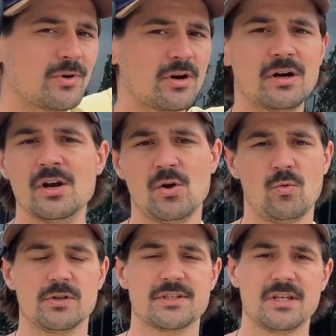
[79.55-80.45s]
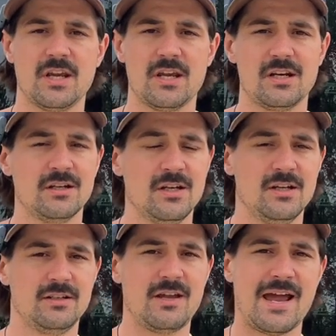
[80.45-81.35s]
bar. Once again,
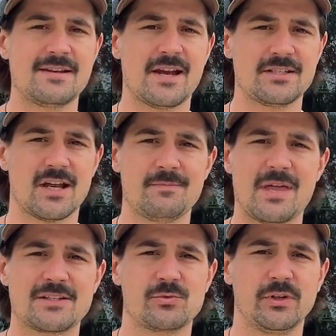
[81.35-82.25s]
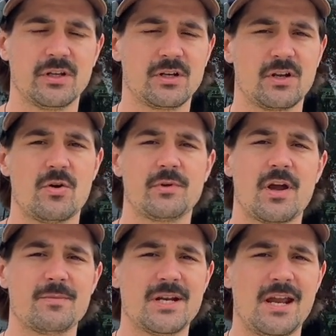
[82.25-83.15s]
at nighttime, that's really going to
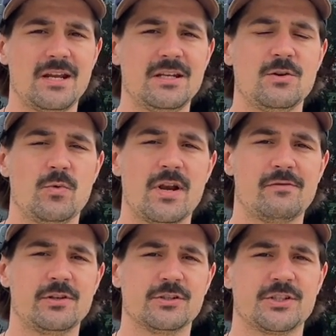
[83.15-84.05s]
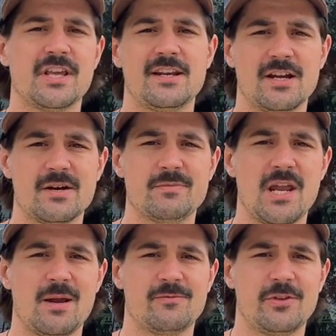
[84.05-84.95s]
come in handy whenever you're setting up
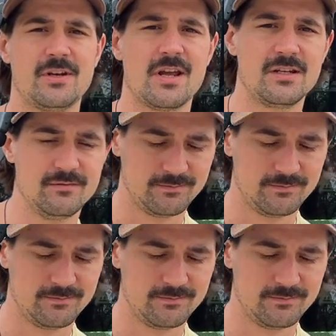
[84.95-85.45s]
camp for the night.